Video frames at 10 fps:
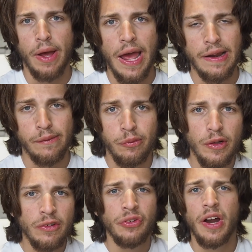And if
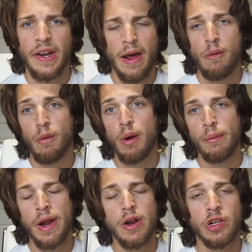we try and help our
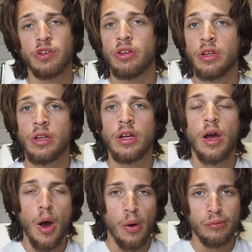parents
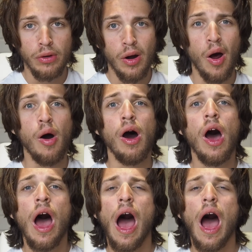overall,